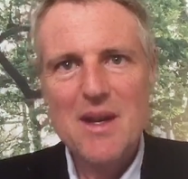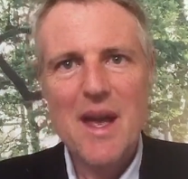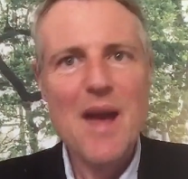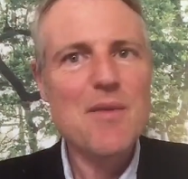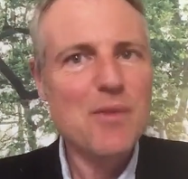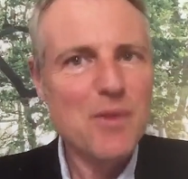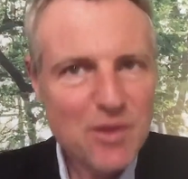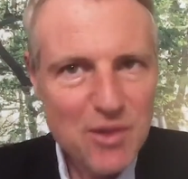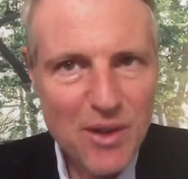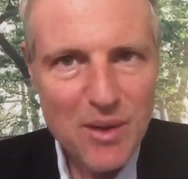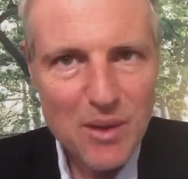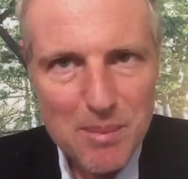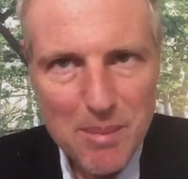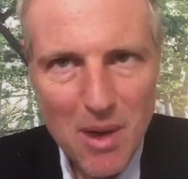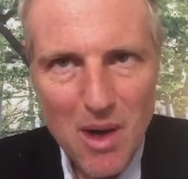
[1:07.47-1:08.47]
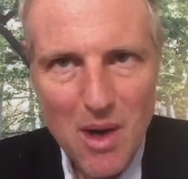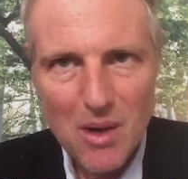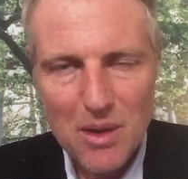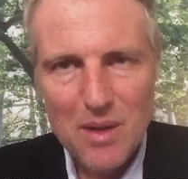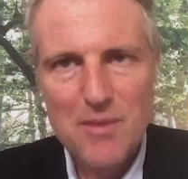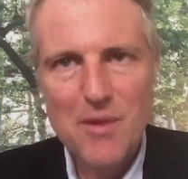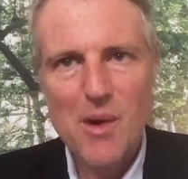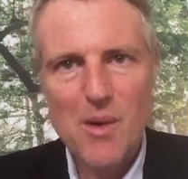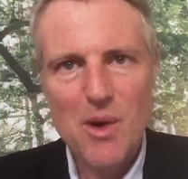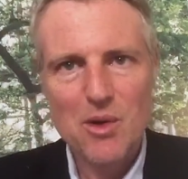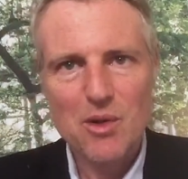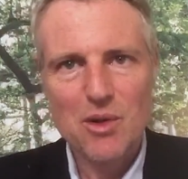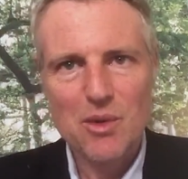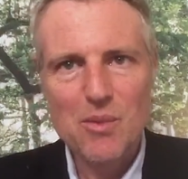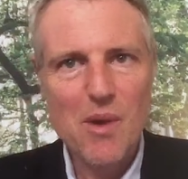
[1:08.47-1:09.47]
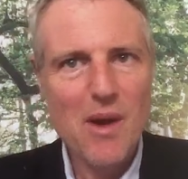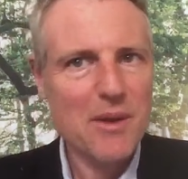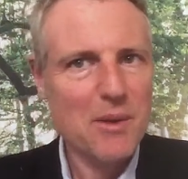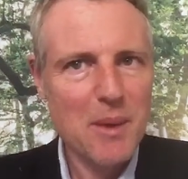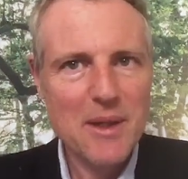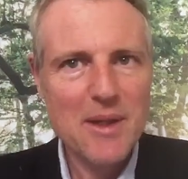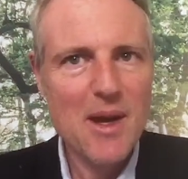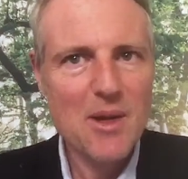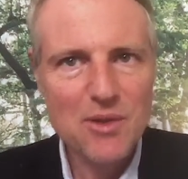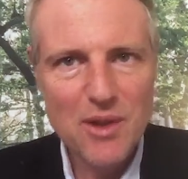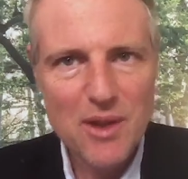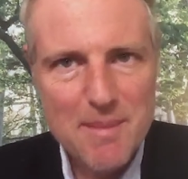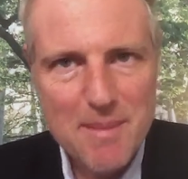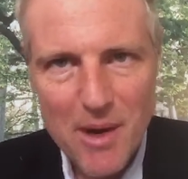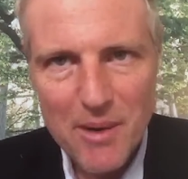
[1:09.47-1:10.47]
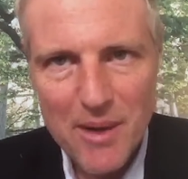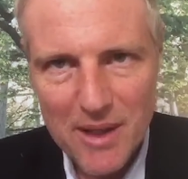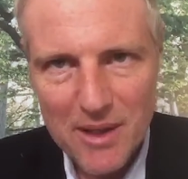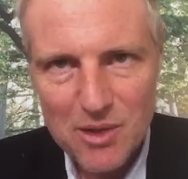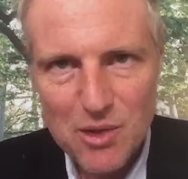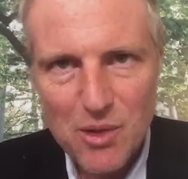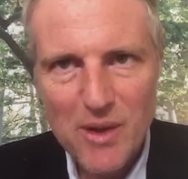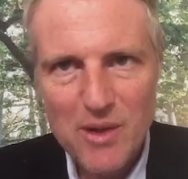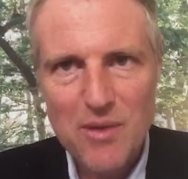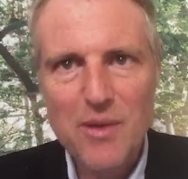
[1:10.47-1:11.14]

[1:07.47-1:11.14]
Every single part of our ocean, right the way down to the Mariana Trench,